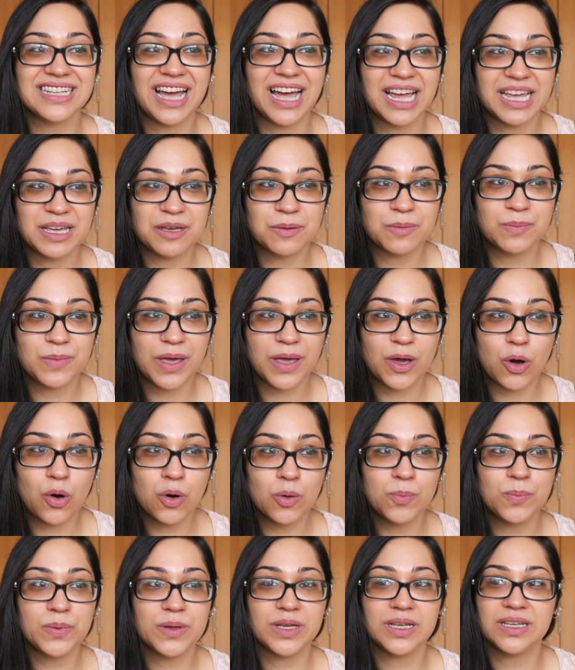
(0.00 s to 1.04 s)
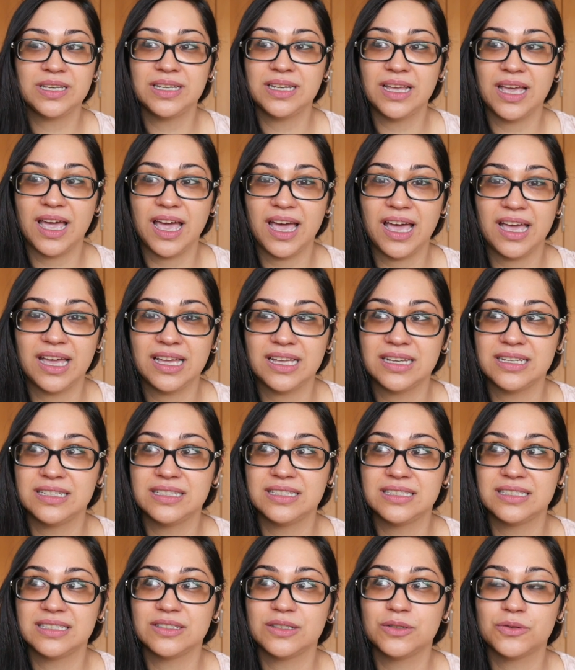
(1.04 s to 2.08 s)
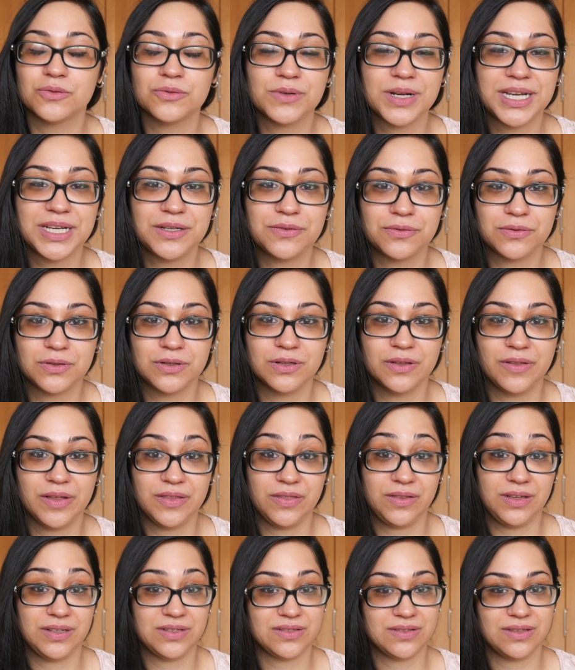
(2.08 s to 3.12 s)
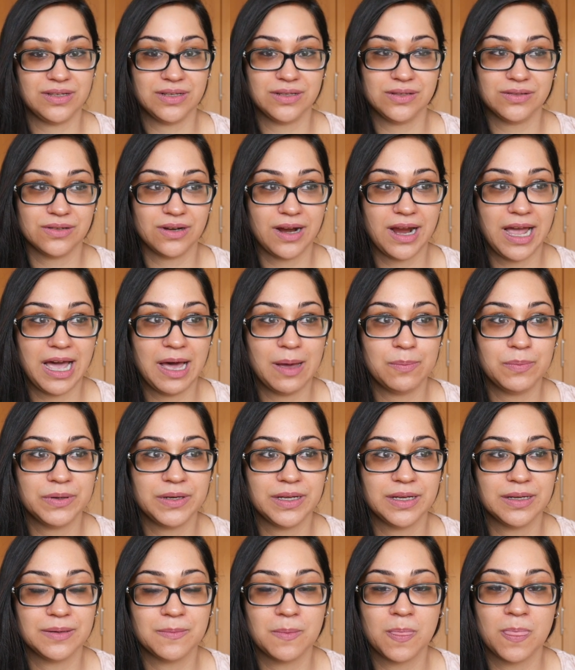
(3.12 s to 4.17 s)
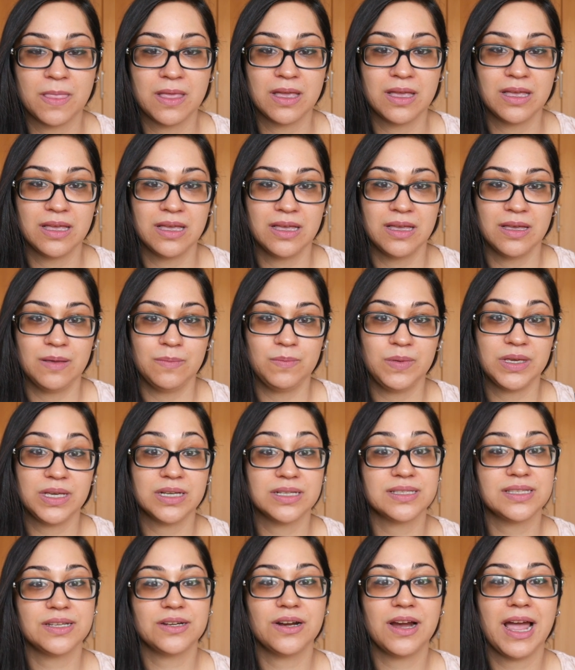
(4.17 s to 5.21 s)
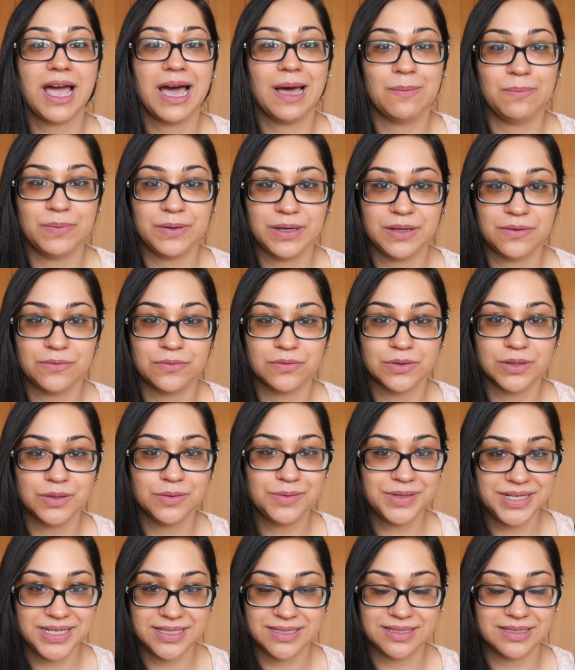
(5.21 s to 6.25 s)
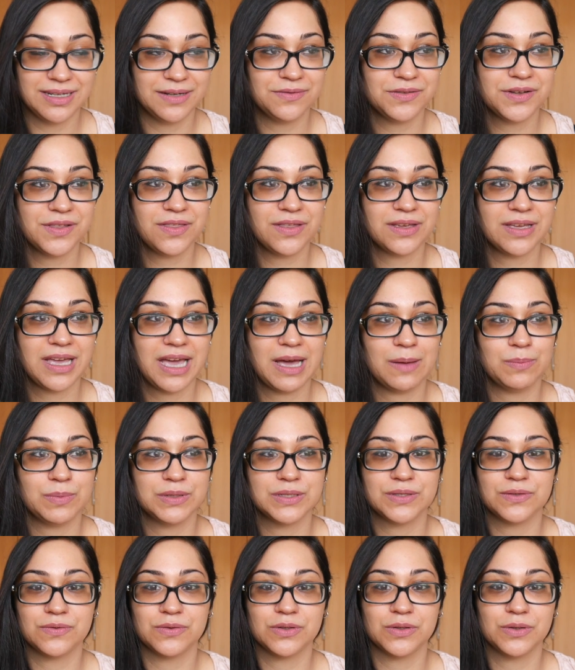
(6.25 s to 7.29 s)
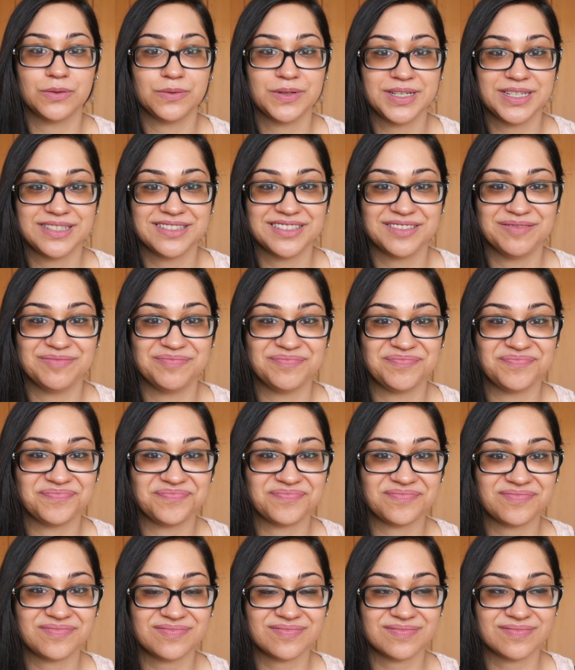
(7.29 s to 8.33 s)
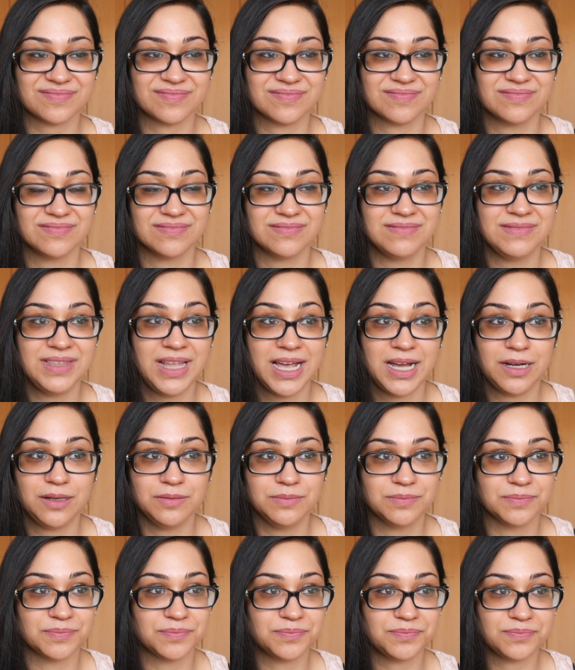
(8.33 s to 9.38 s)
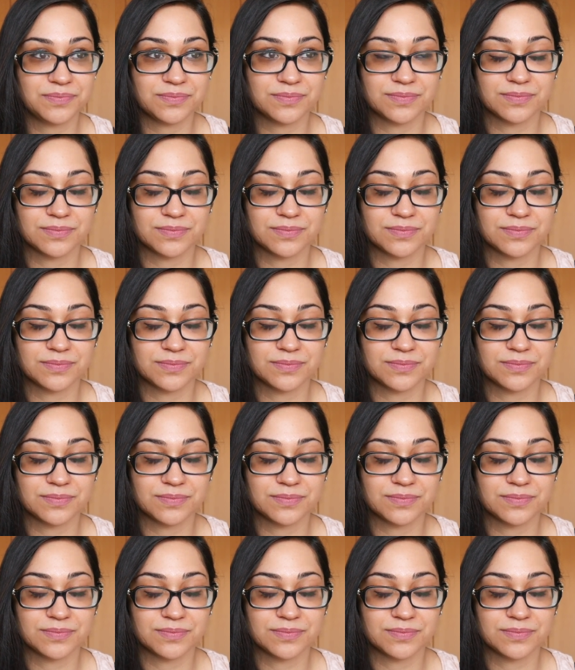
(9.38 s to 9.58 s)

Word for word: and I am open and grateful that these things are happening because they're happening for a reason. Everything happens for a reason. Now,